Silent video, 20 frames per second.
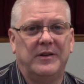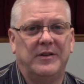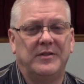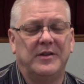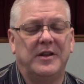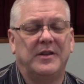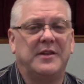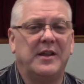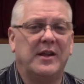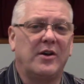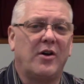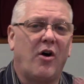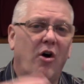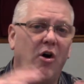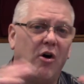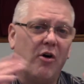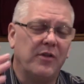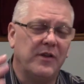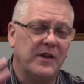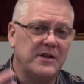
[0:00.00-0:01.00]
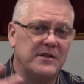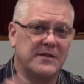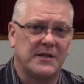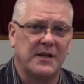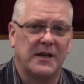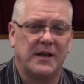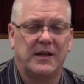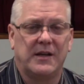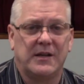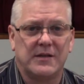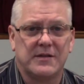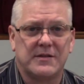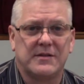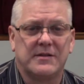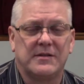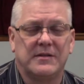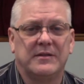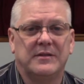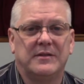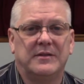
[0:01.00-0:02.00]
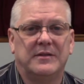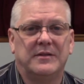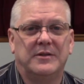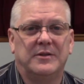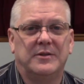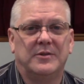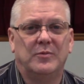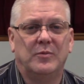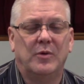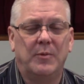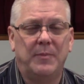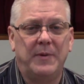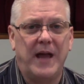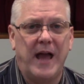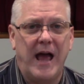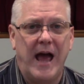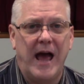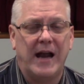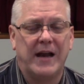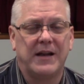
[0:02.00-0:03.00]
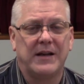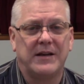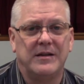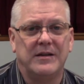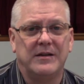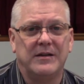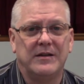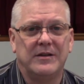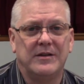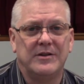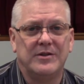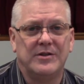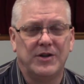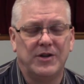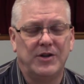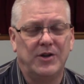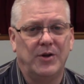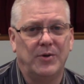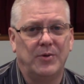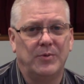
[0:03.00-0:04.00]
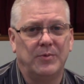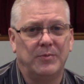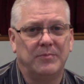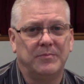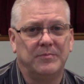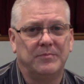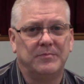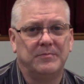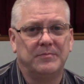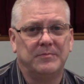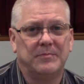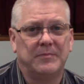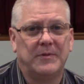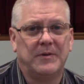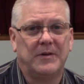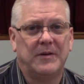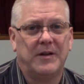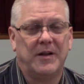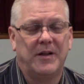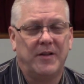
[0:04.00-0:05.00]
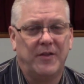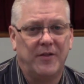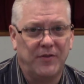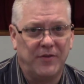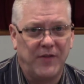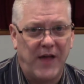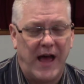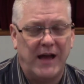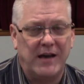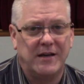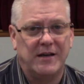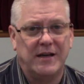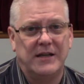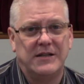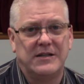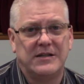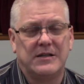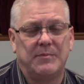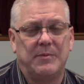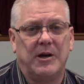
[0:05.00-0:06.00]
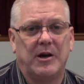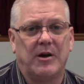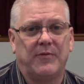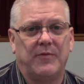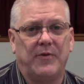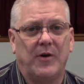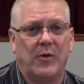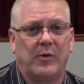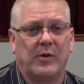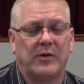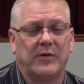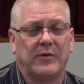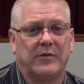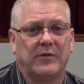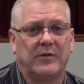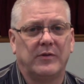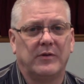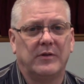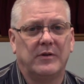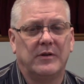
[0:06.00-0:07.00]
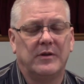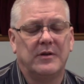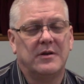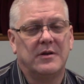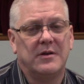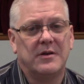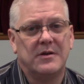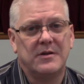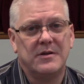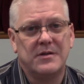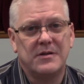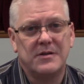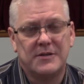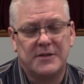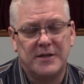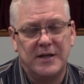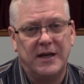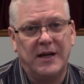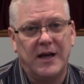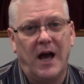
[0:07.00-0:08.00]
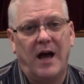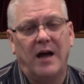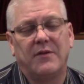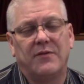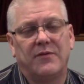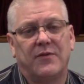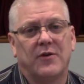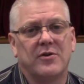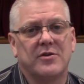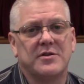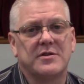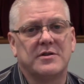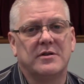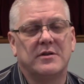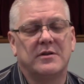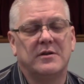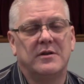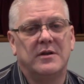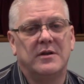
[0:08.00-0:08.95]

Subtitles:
that then all these things will be added to you. That needs to be our focus. Seek God first.